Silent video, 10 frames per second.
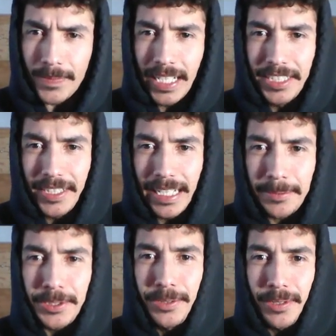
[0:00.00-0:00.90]
And you're
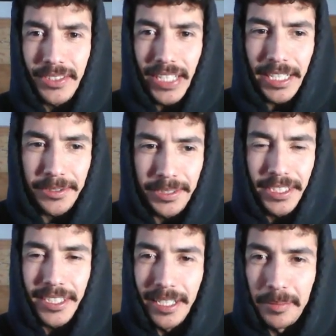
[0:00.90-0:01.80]
able to recycle your
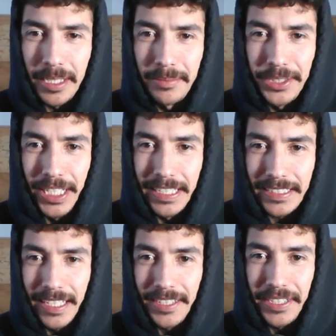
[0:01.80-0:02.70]
Gum Gum Giants,
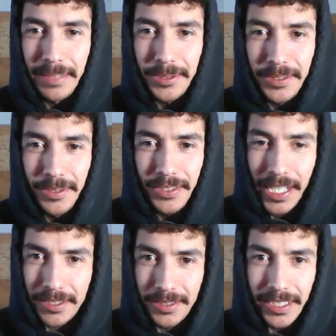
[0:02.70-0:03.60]
guys. You're able to
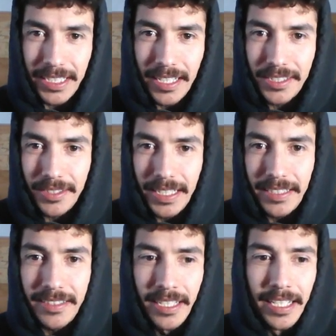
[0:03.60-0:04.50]
recycle your God
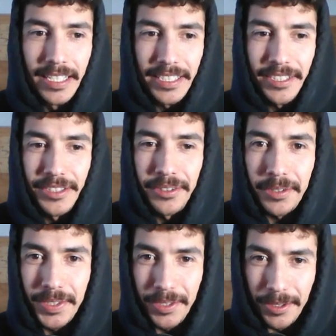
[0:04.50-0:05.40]
Threads, your
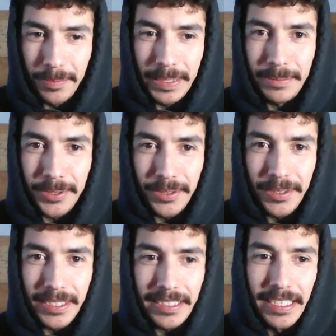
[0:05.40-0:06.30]
Noro Beam
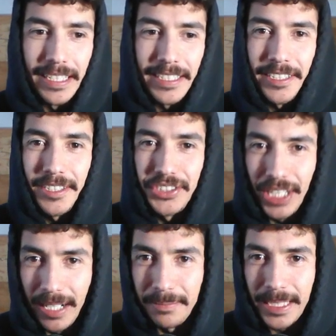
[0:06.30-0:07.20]
Swords, your
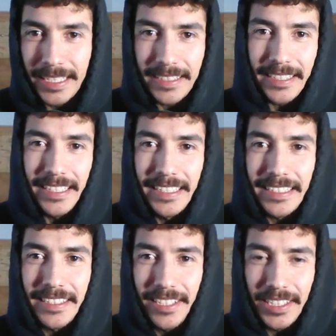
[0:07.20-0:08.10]
Jambes. It is
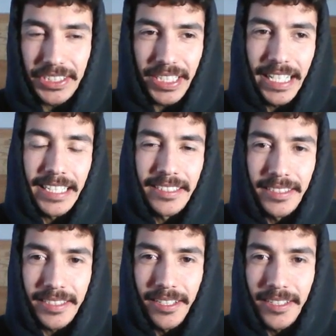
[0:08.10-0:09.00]
such a
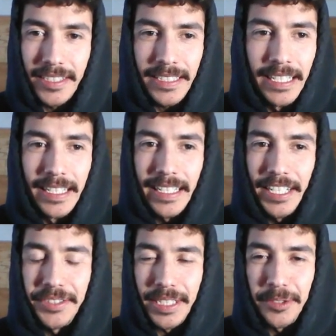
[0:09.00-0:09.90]
good card, and
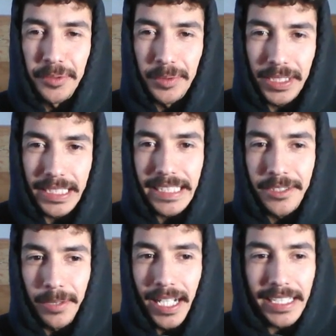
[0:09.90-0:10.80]
you can really
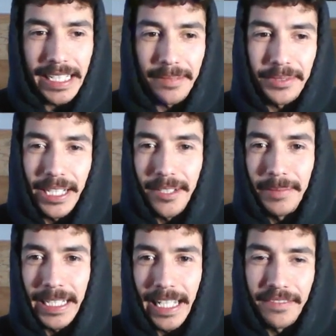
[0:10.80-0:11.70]
grind games out
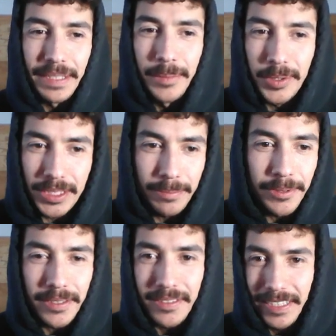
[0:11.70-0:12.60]
by having
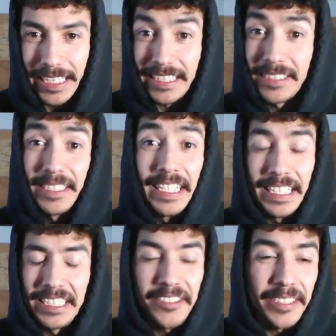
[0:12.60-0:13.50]
multiple, like,
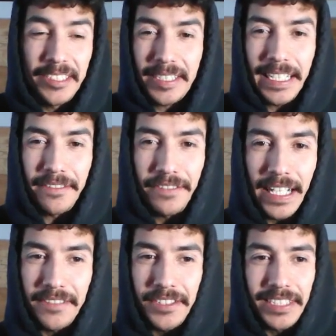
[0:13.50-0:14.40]
you can have
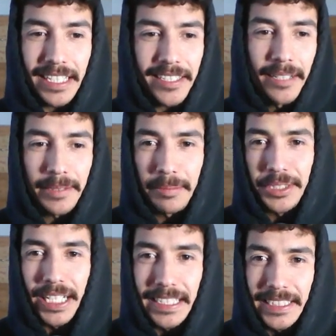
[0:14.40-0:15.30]
5 or 6 Gum Gum
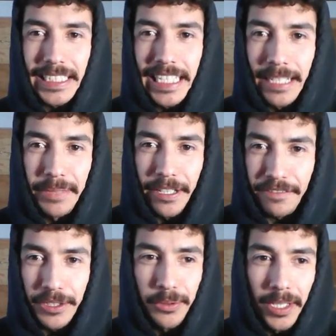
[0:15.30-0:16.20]
Giants in a game if
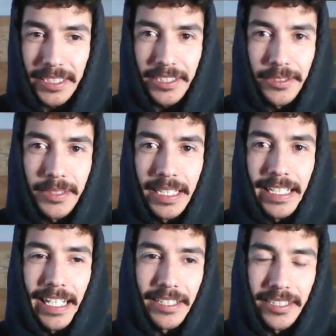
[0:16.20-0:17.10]
you want to,
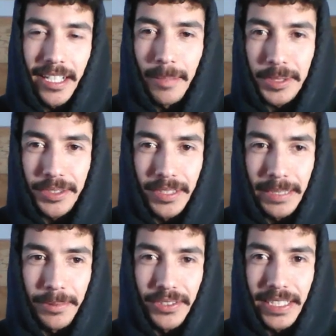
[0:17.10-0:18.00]
and the opportunity
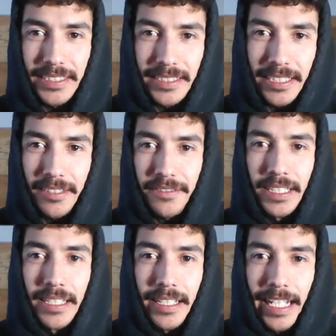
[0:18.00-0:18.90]
presents itself.
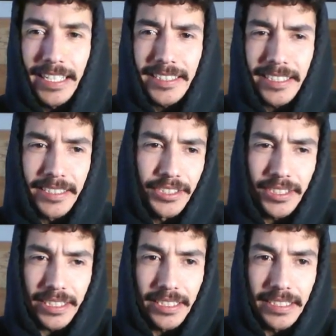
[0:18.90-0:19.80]
And it's
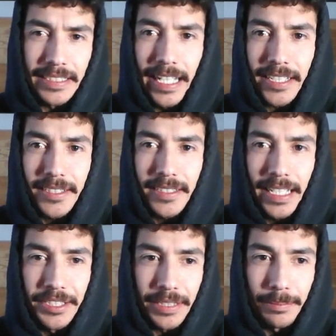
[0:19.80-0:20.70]
just a good attacker,
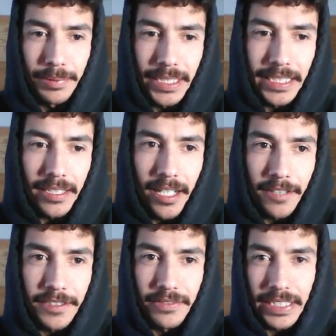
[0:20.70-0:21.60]
and you can play it
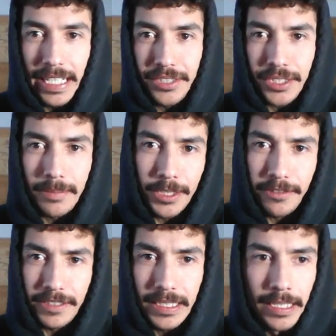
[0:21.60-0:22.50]
off of the 8-drop
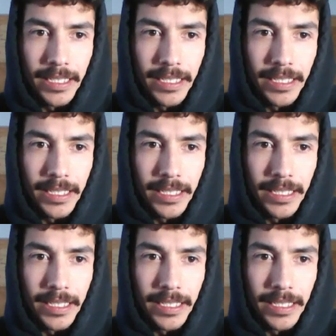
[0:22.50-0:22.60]
Dofi.